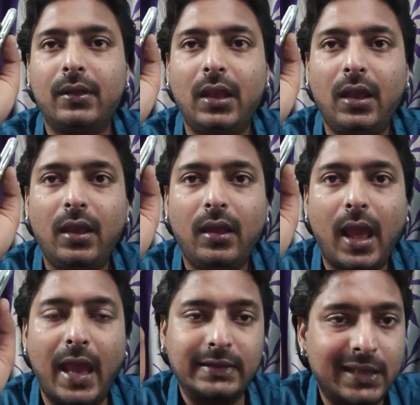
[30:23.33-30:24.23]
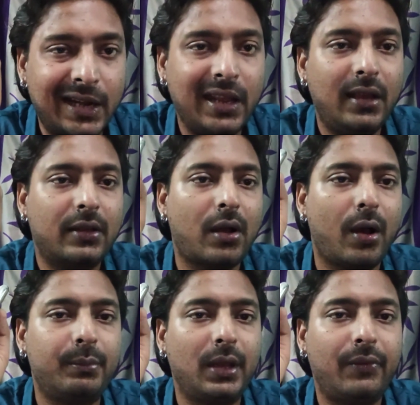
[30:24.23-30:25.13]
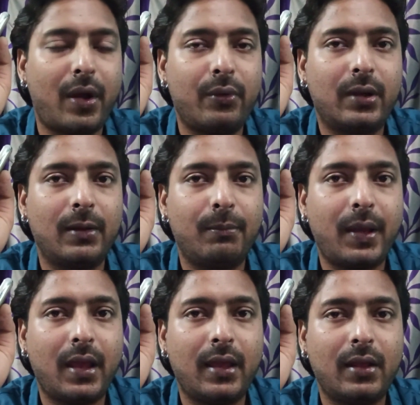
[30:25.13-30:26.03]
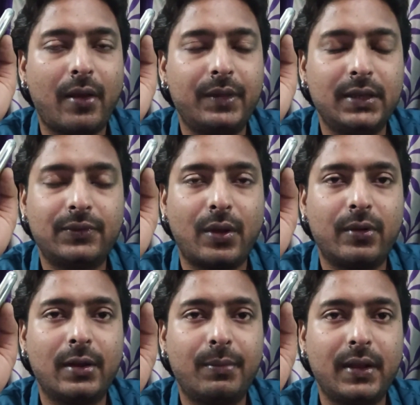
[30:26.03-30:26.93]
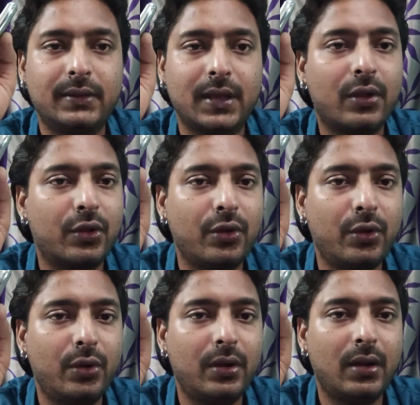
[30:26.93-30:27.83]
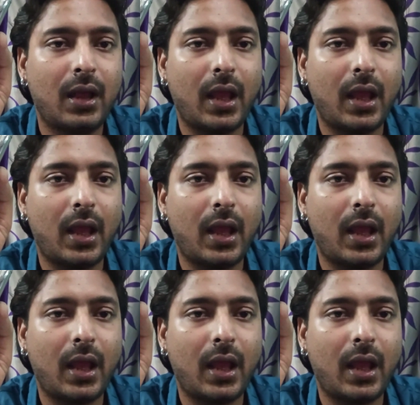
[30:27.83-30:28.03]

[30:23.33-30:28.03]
The aesthetic of the fountain pen of these fountain pens are good,